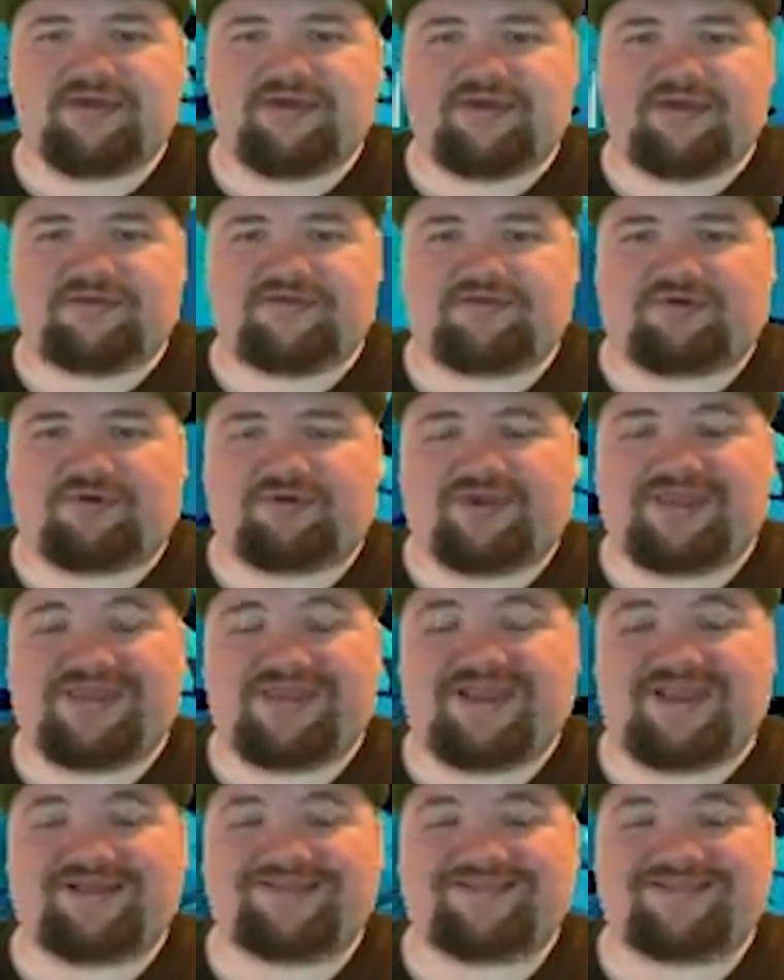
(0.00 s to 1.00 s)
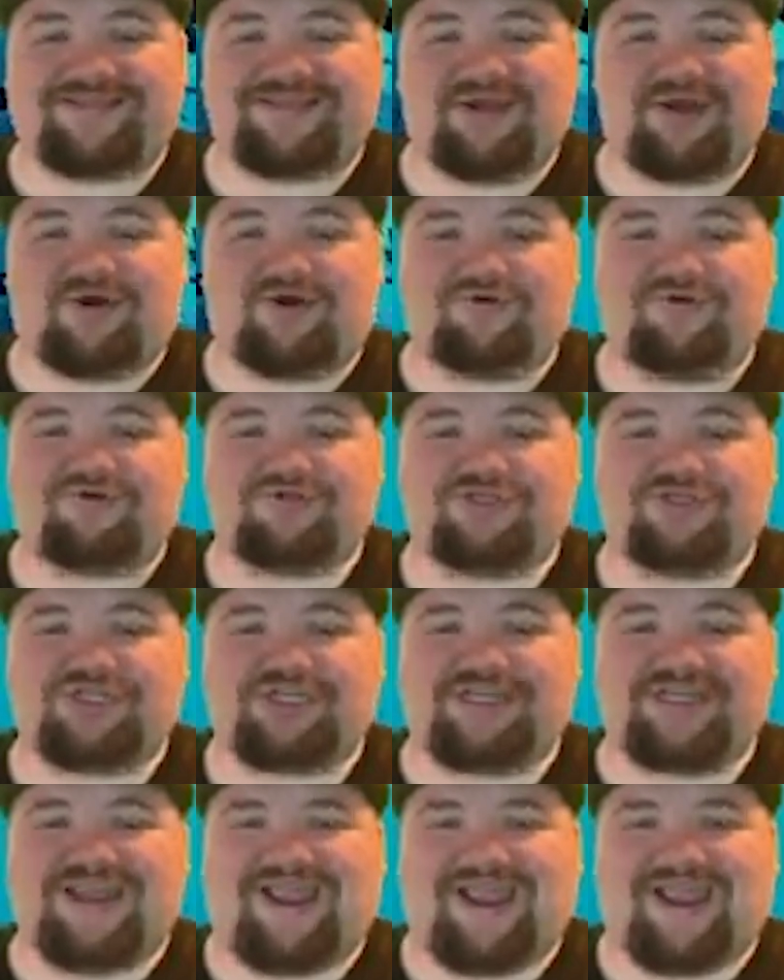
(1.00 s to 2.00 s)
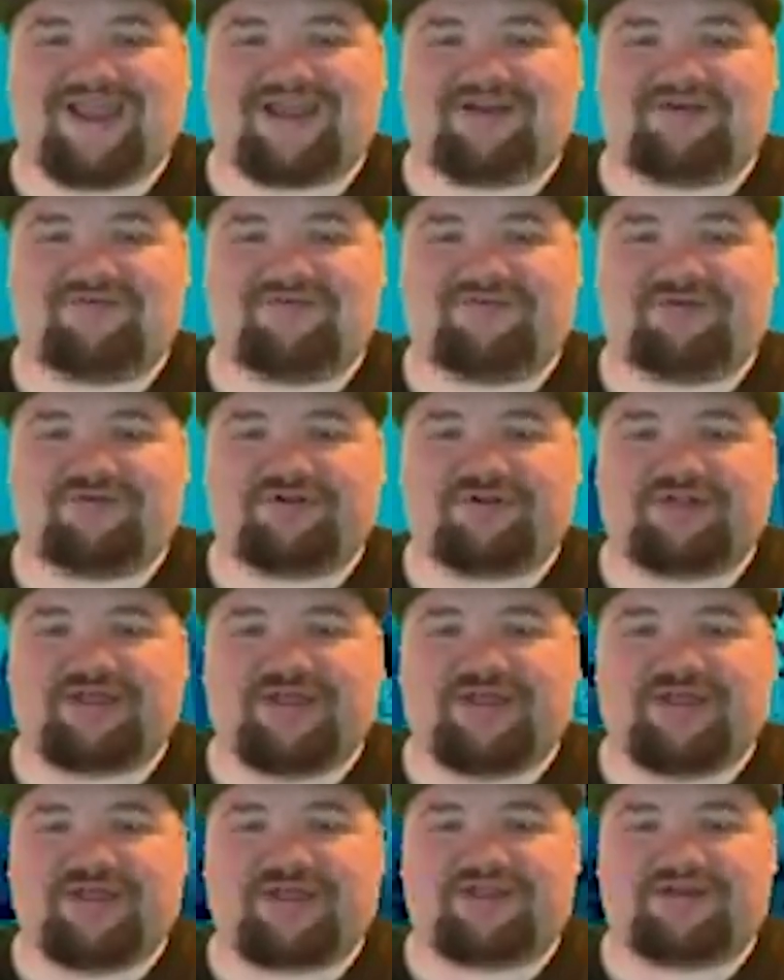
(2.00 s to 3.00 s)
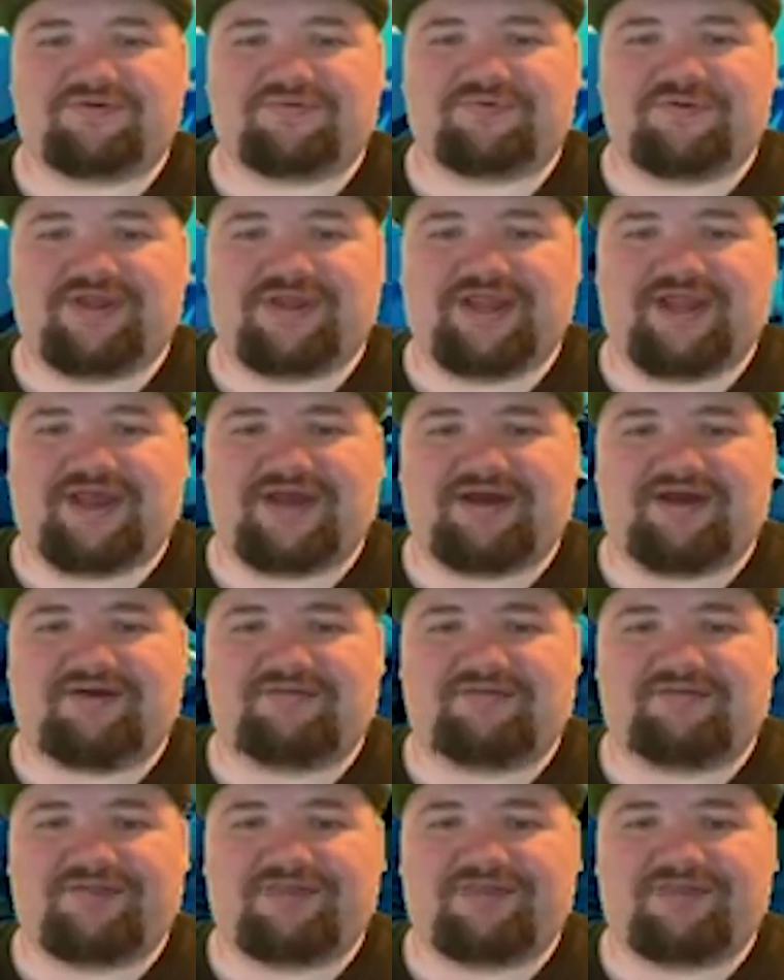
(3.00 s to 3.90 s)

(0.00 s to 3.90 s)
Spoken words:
So he has the OG anvil, and we have